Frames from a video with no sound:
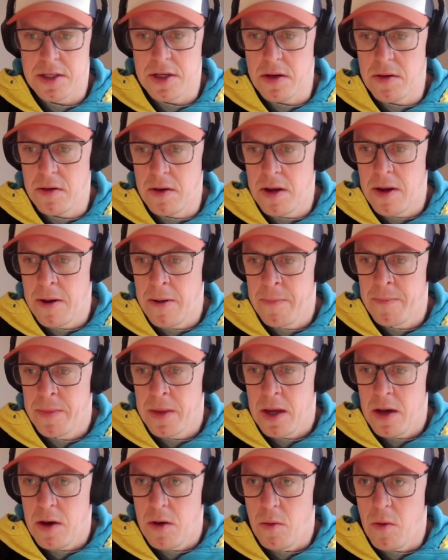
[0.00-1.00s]
So
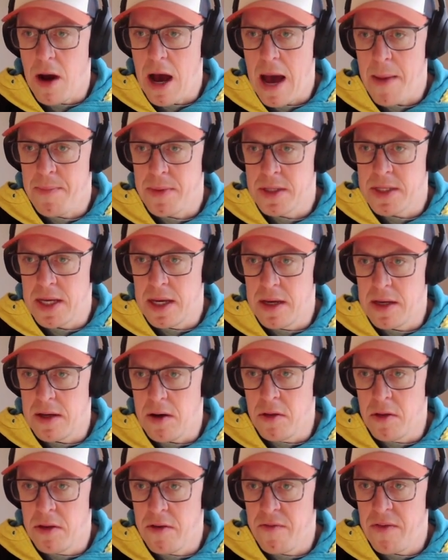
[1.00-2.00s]
what happens here
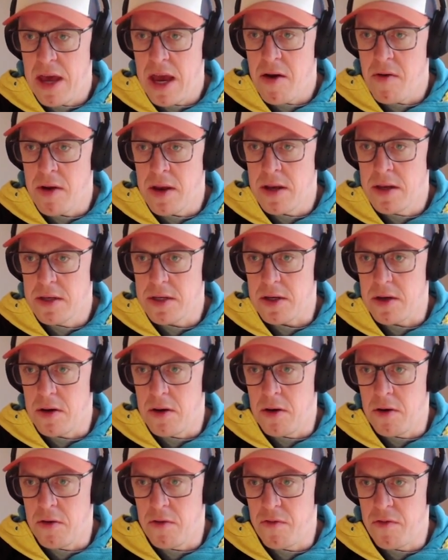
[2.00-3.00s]
on the variant
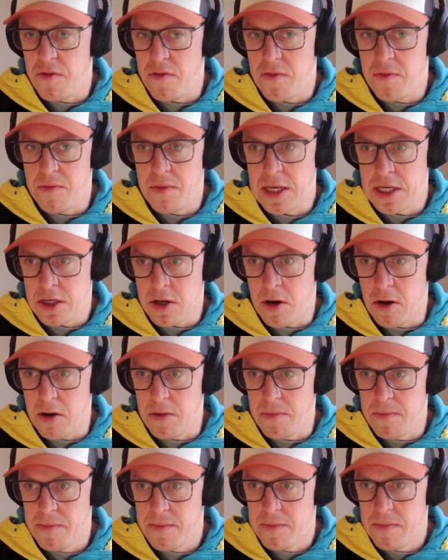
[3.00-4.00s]
of this
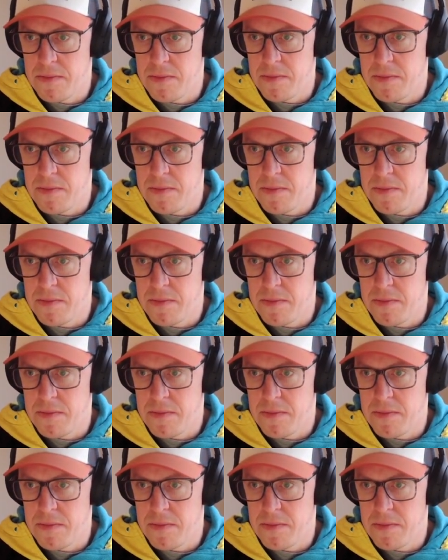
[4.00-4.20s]
column,